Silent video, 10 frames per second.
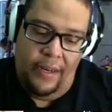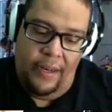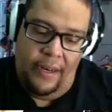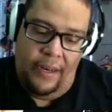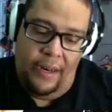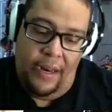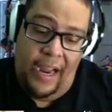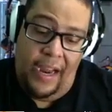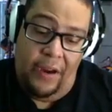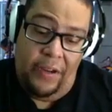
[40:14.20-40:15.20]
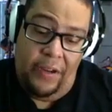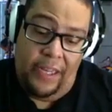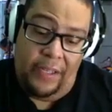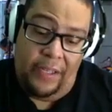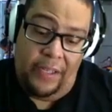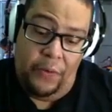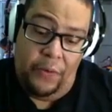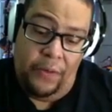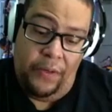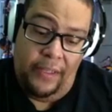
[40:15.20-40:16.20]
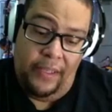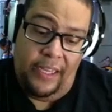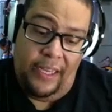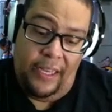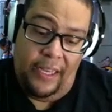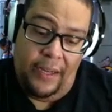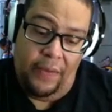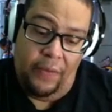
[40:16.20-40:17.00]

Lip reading: Now you get to the